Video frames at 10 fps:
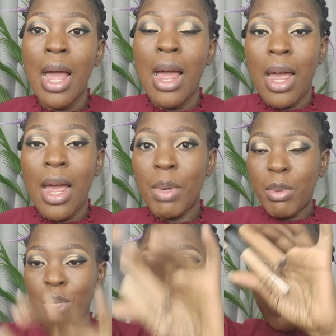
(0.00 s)
I'm going
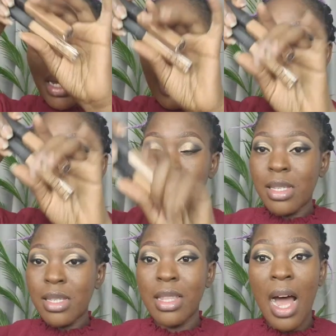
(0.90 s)
to be using my
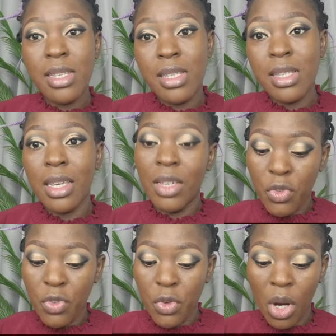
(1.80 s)
NARS. NARS gives
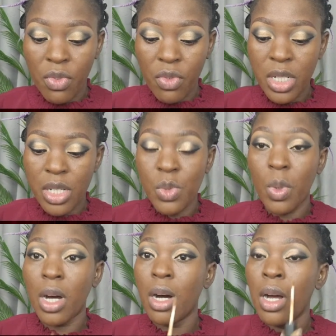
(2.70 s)
you full coverage as
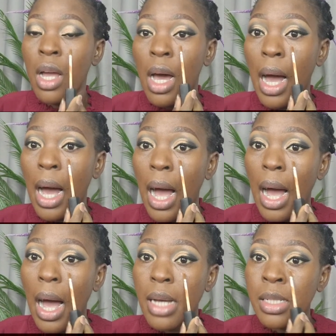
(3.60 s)
well,
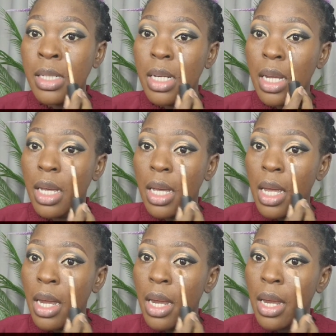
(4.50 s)
and
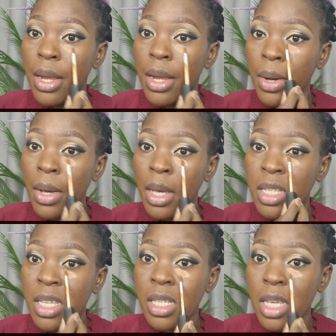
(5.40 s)

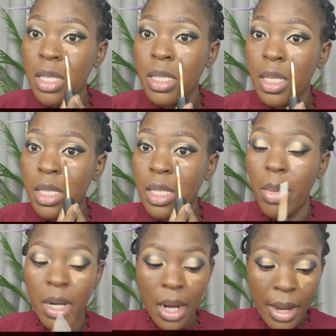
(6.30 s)
it is easy to
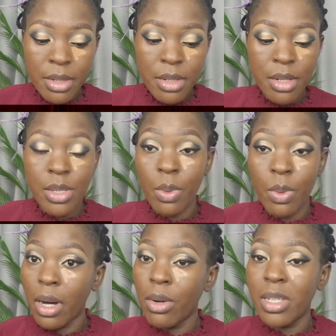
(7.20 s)
blend as
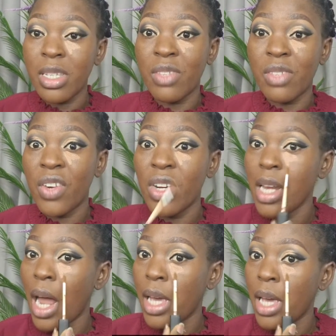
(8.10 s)
well. It is very
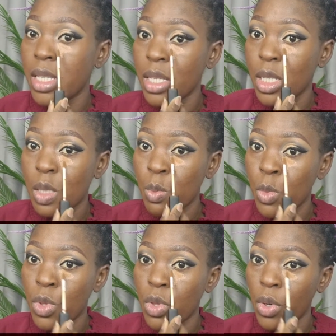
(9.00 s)
nice and
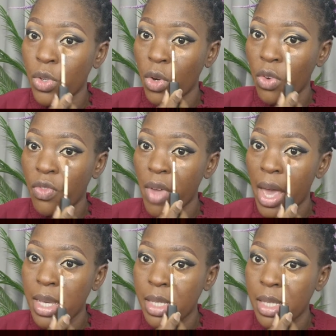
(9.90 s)
smooth on your
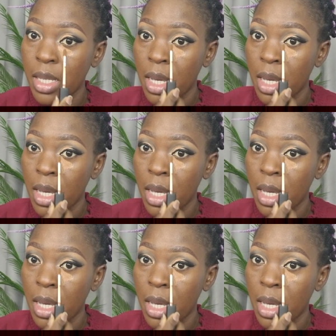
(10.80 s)
face.